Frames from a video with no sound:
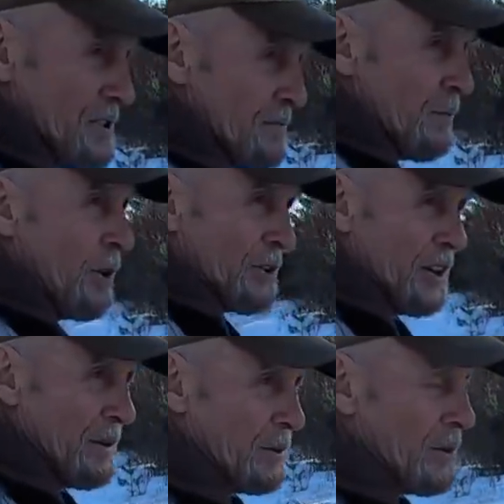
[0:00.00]
small
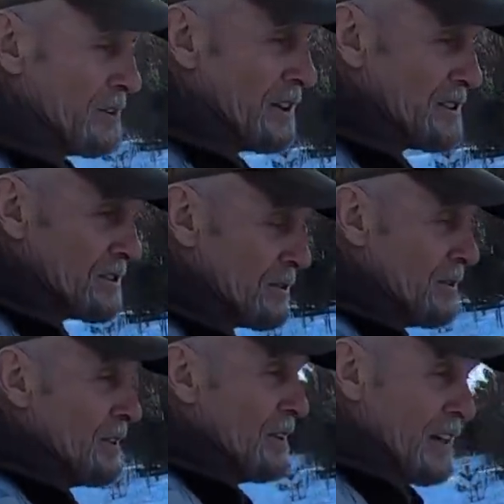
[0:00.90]
time though. And they just
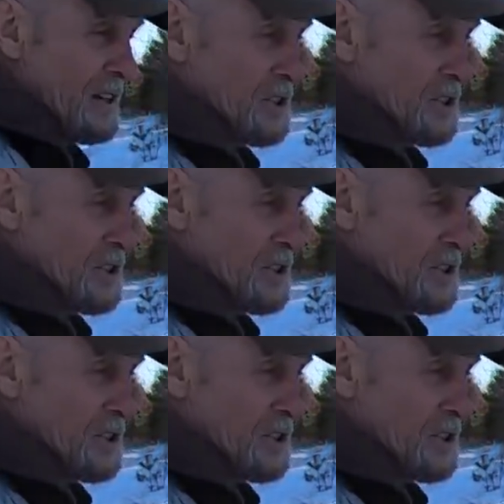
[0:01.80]
had